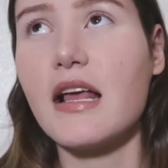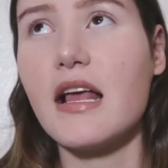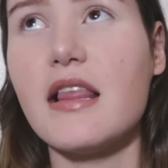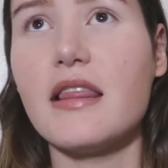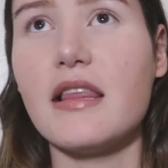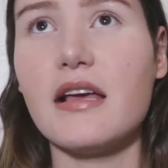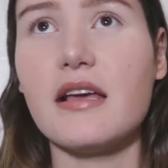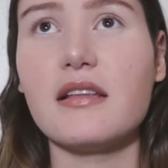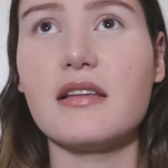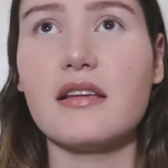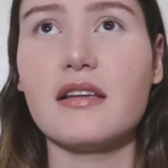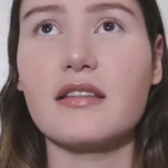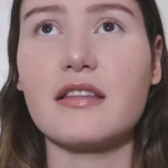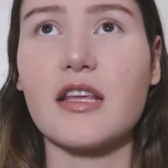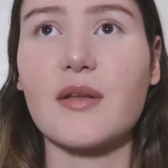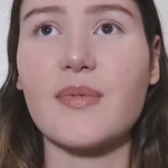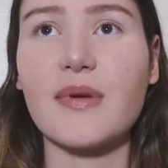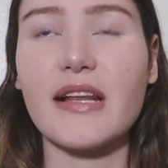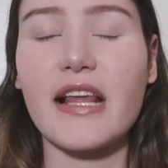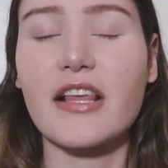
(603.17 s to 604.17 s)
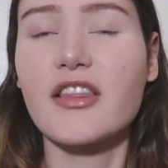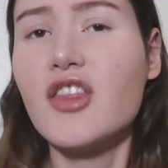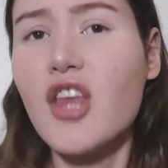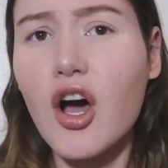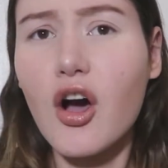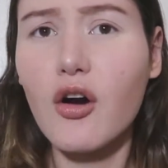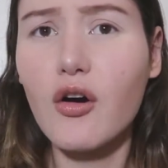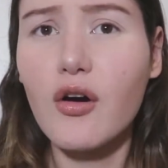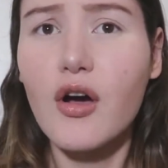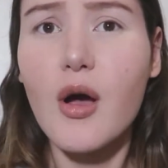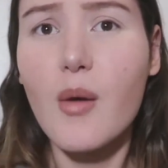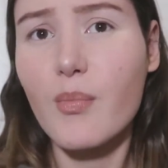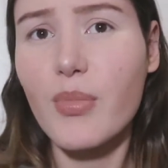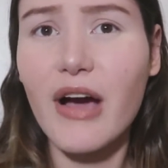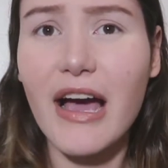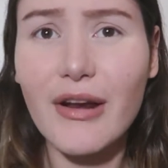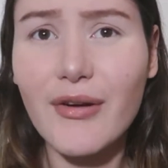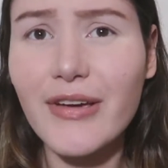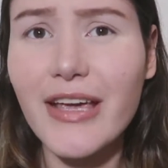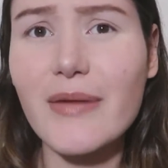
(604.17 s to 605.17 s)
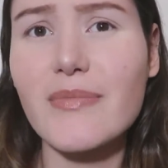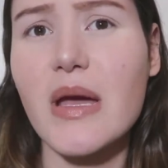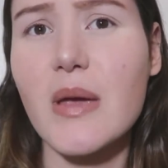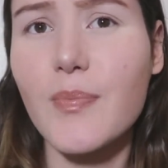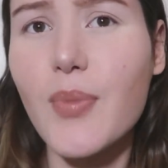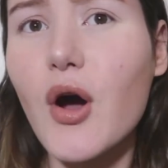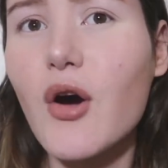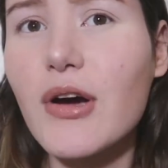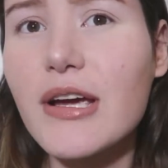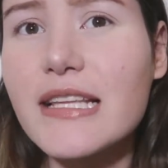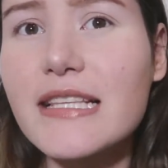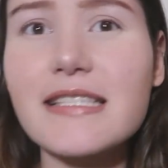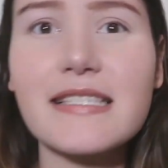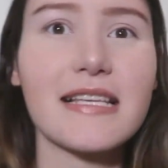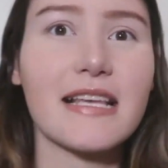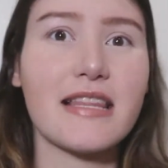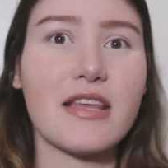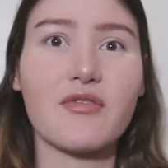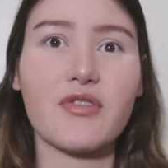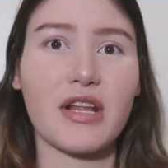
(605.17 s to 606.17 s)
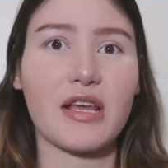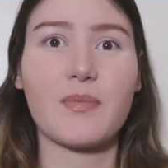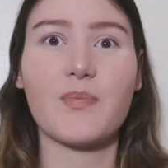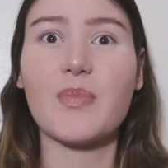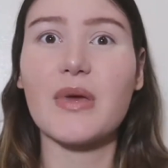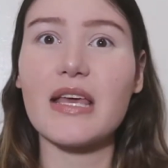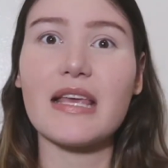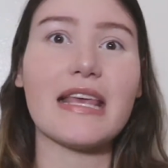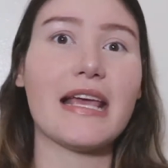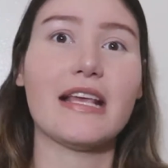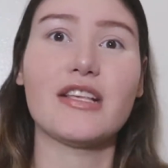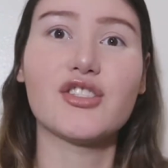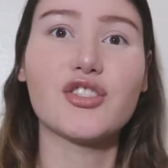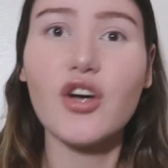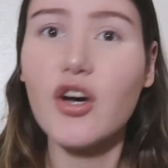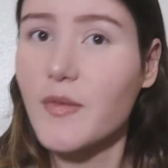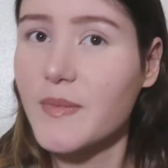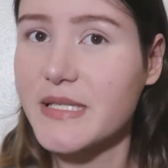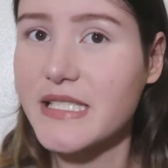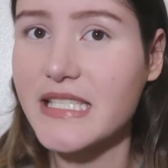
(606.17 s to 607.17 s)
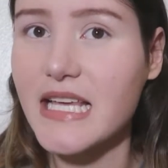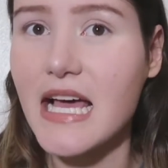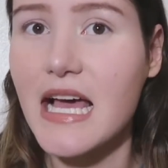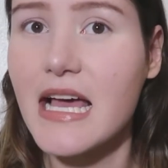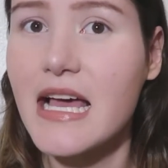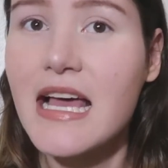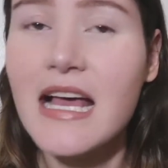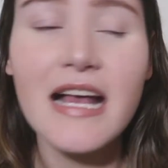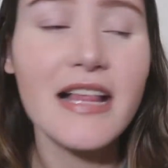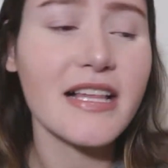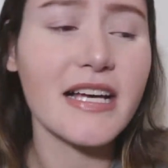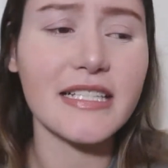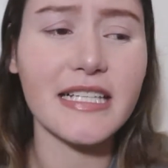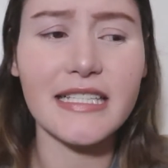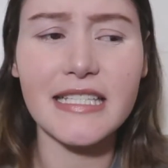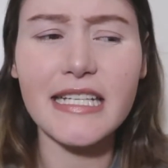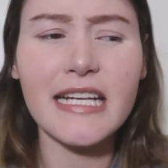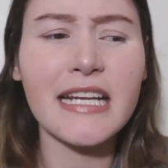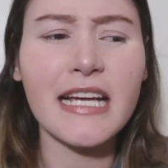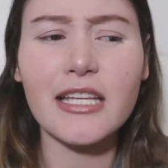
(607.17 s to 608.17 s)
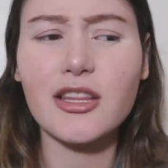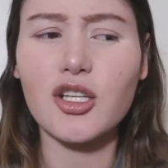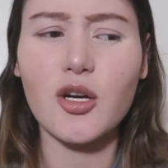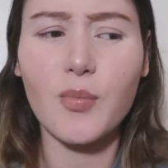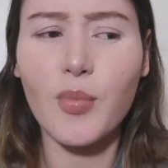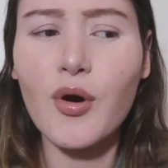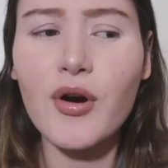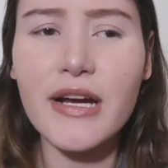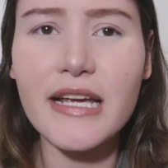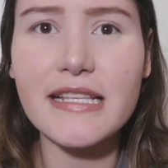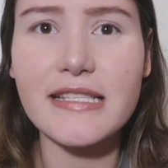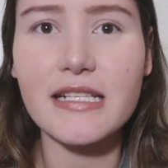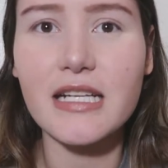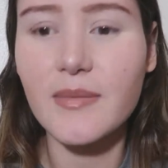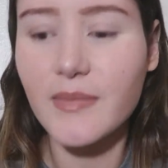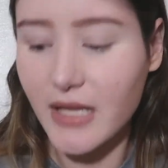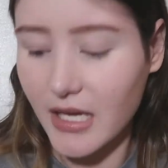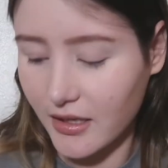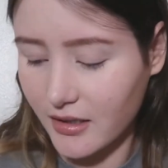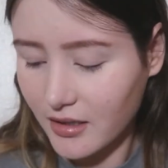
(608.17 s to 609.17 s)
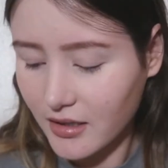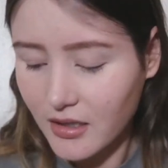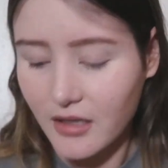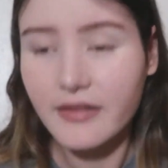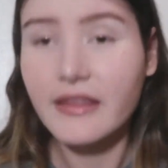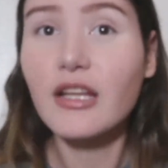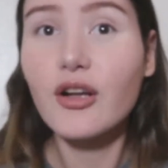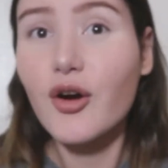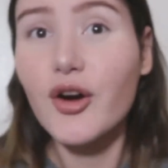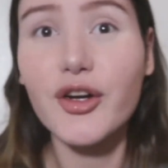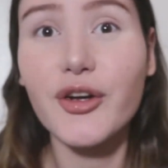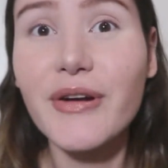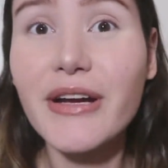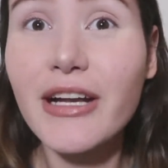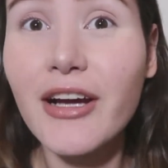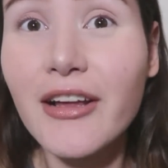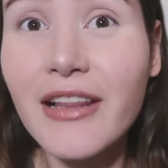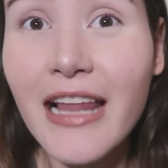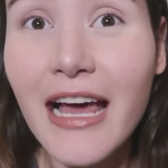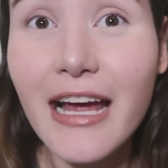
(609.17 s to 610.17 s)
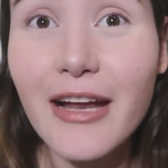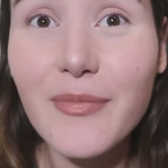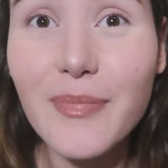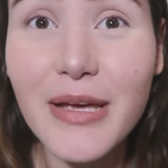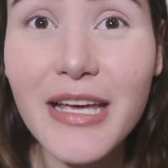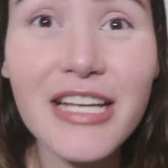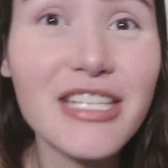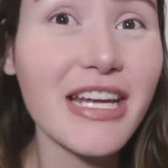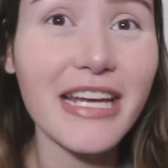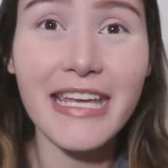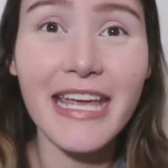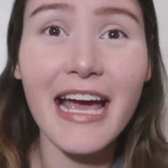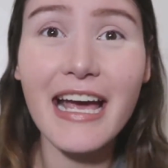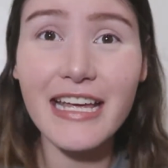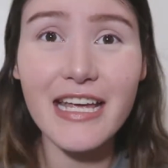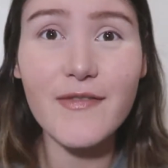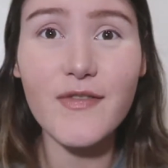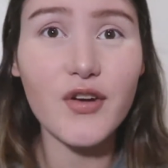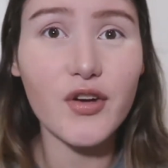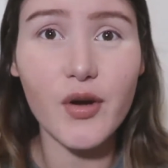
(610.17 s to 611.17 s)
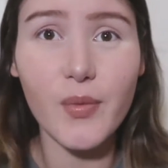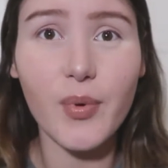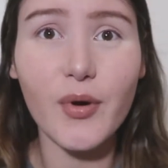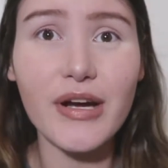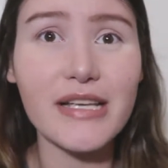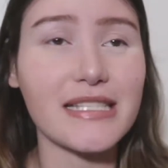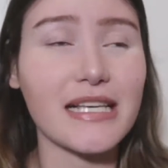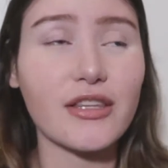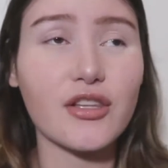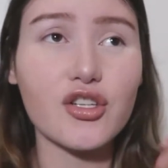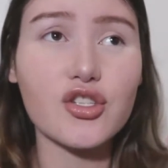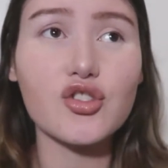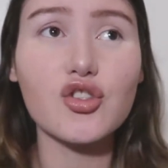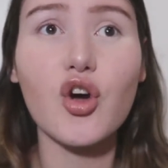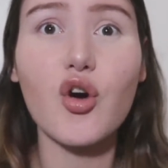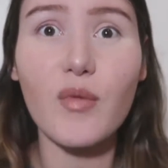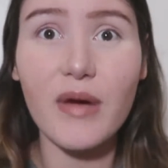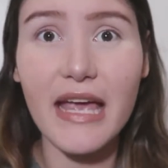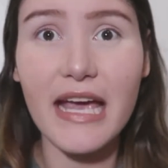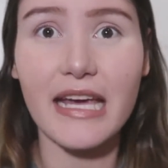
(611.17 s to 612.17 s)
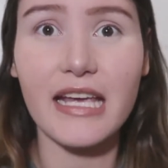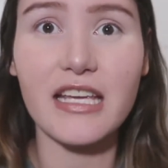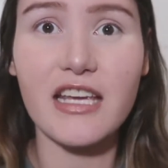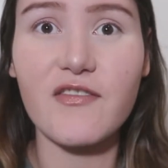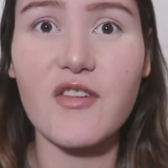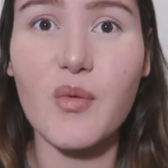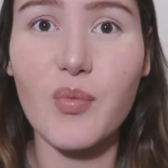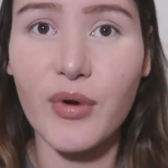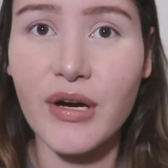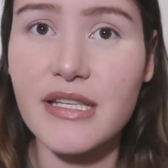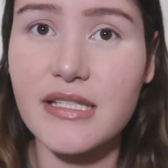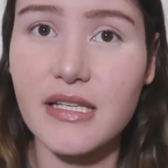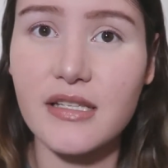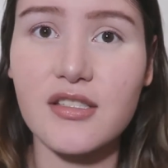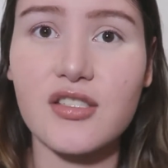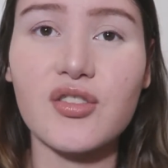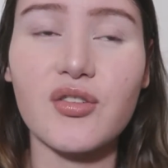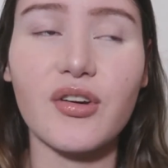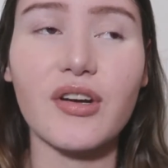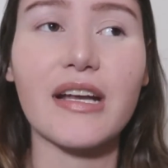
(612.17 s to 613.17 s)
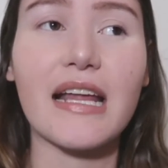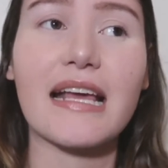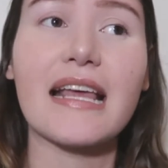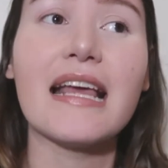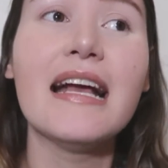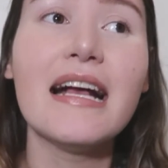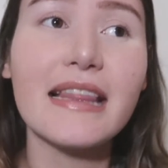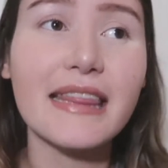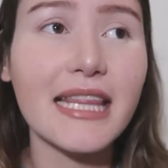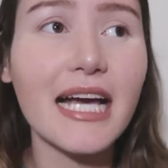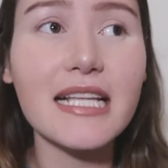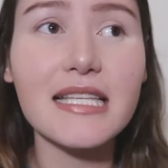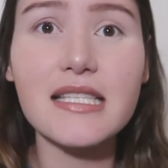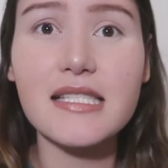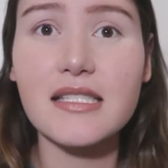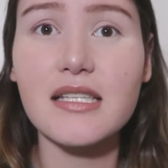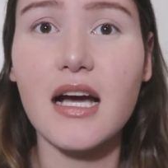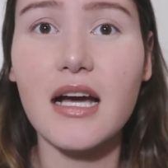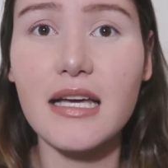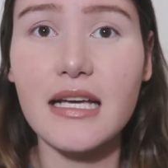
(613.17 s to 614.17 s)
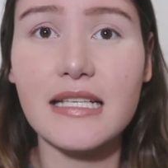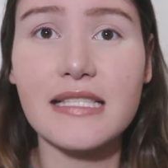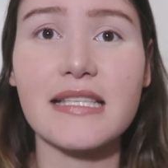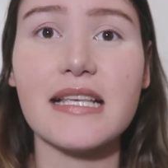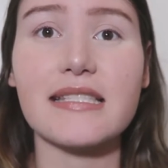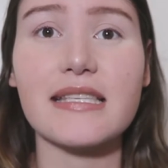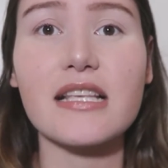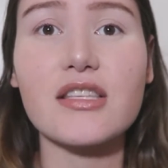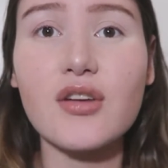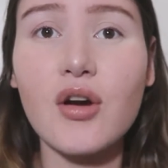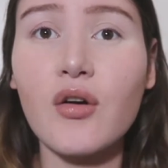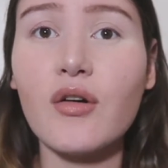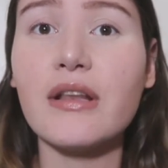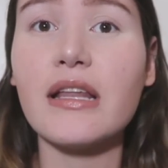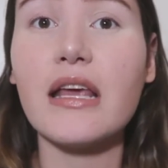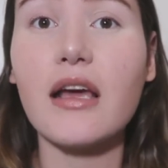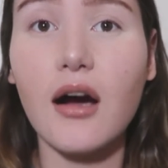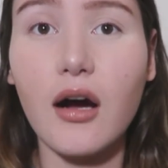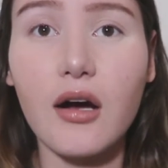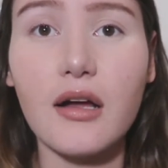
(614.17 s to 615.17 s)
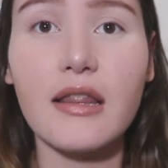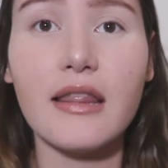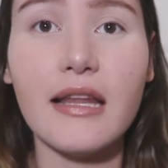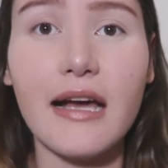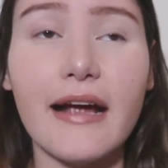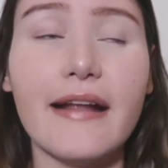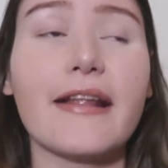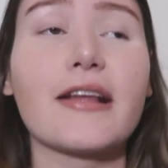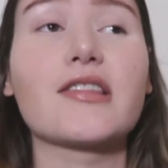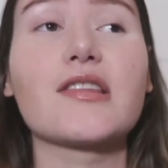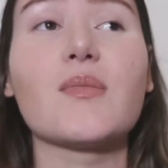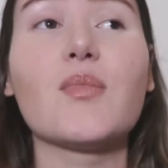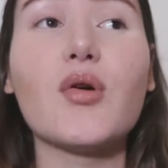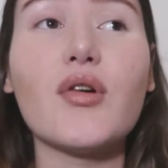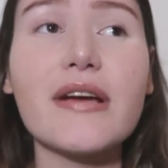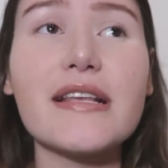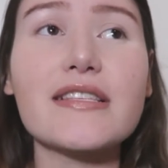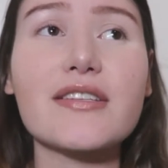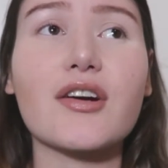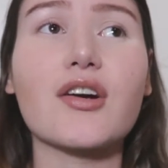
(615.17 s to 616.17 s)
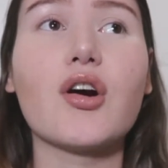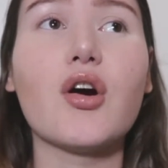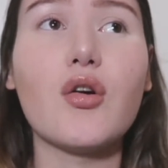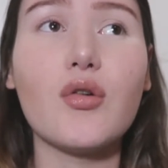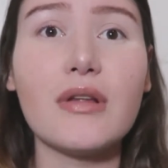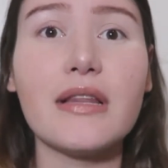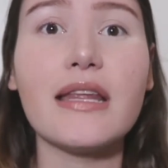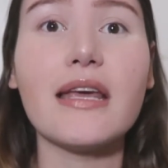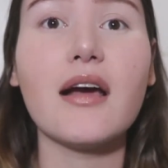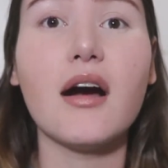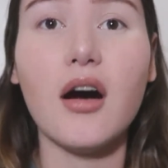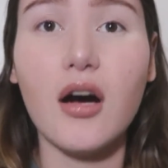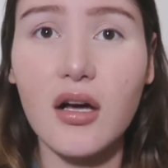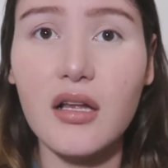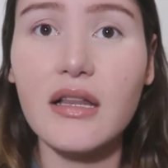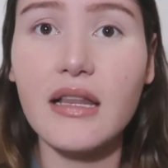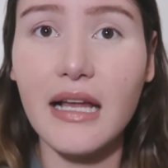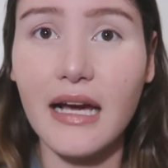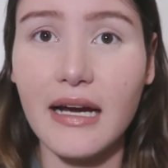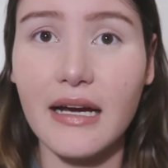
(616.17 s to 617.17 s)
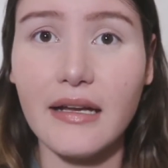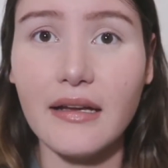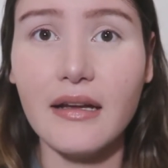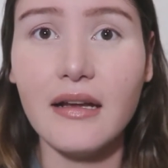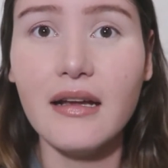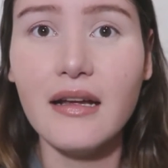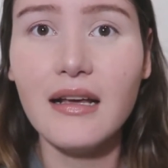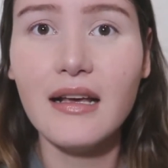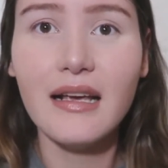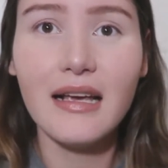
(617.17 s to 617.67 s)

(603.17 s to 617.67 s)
And then they'd be like, no, but I don't get my points. And they would like be so upset that they didn't get their points. And I'm like, then order it online, bitch. I can't give you your points. Like, there's no way I can give you points in store. Like, that does not exist. It's only online. Like, the points are only online.